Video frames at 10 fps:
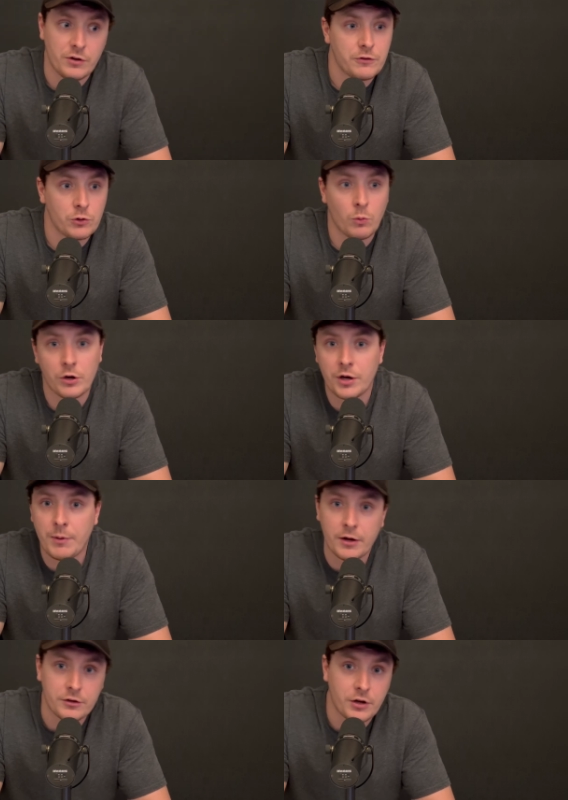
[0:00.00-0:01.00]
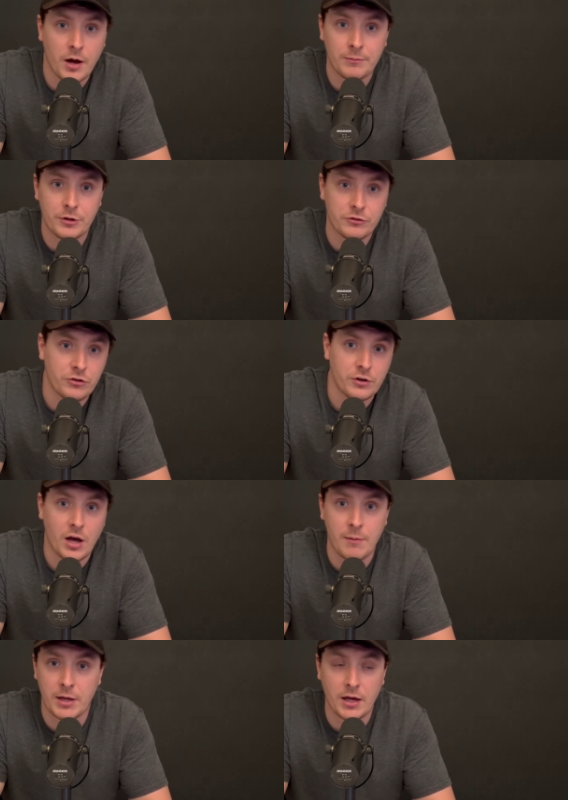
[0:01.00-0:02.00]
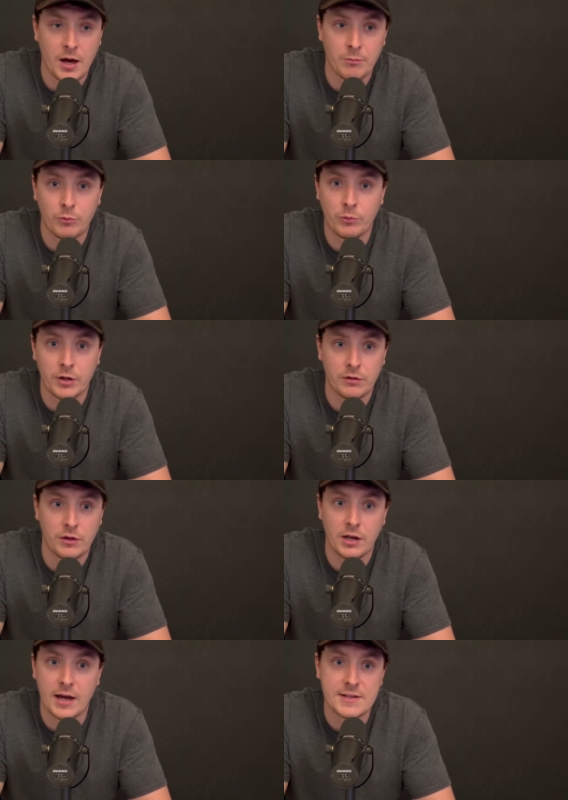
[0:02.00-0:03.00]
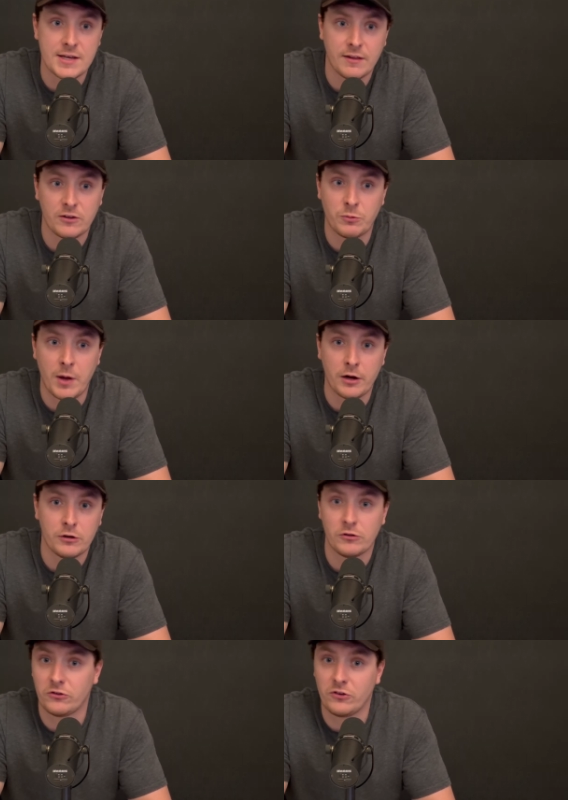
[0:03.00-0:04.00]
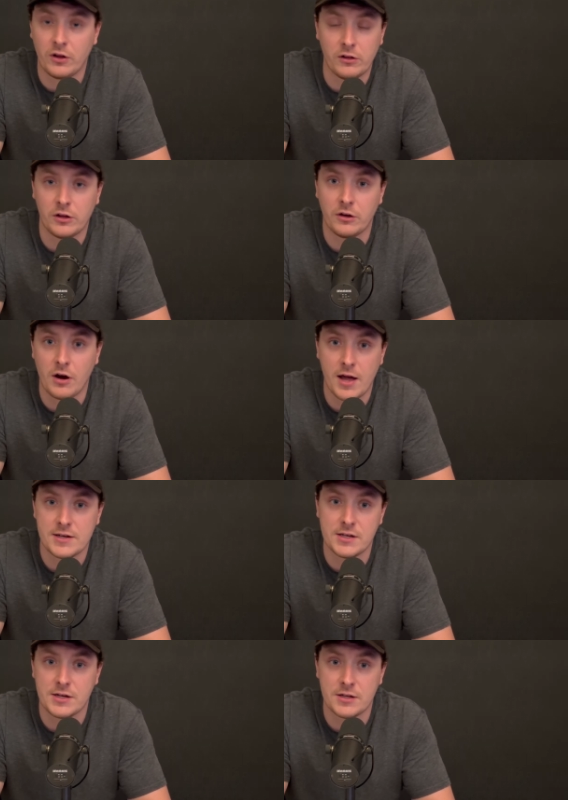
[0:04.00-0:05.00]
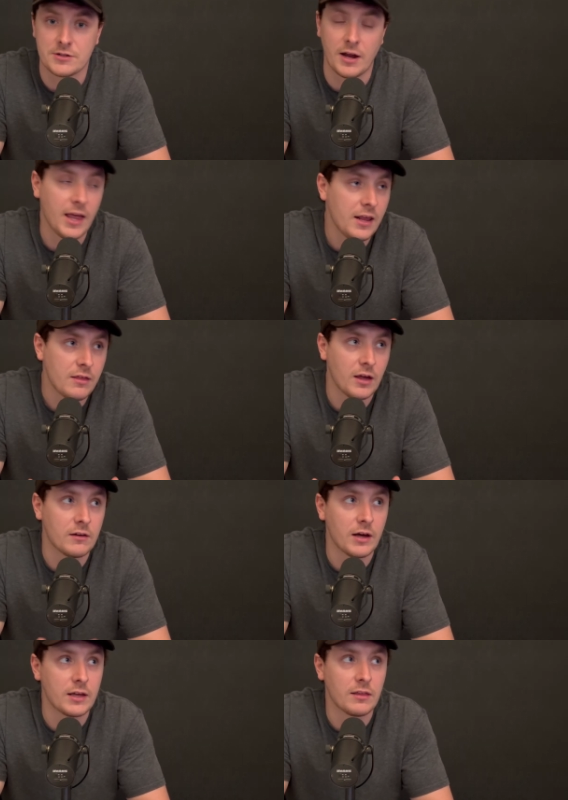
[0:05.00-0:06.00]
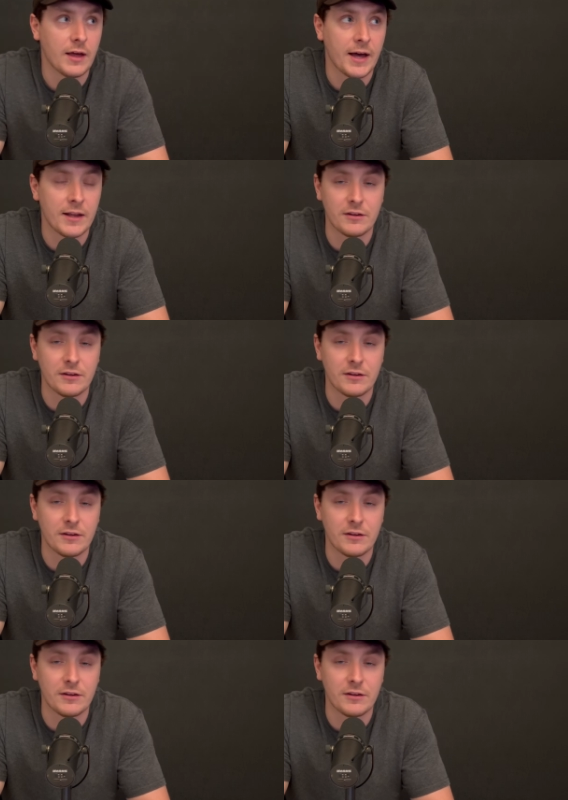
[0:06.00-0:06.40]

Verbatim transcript: if you're worried about your competition coming up with an idea that's better or stealing your ideas or anything like that,